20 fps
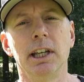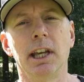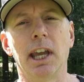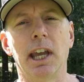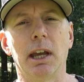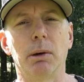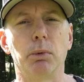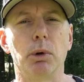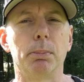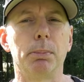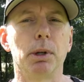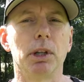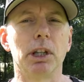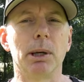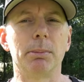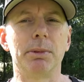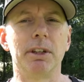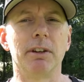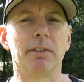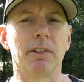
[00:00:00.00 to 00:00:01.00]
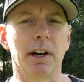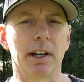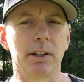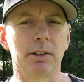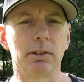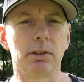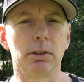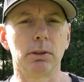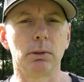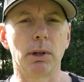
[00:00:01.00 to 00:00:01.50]
and we'll pull up the Avata
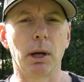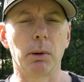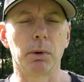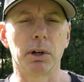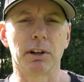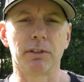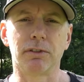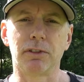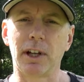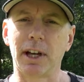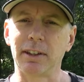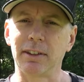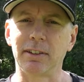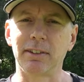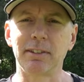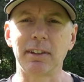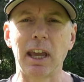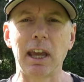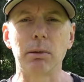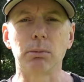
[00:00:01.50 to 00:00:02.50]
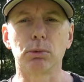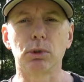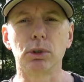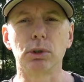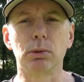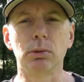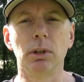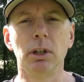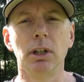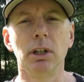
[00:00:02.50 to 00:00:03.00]
2 and we're gonna fly the same
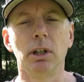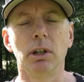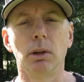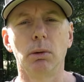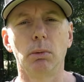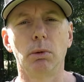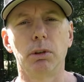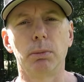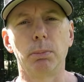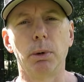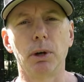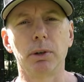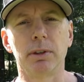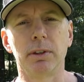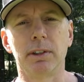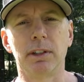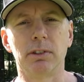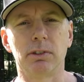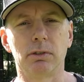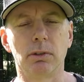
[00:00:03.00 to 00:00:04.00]
route with both of these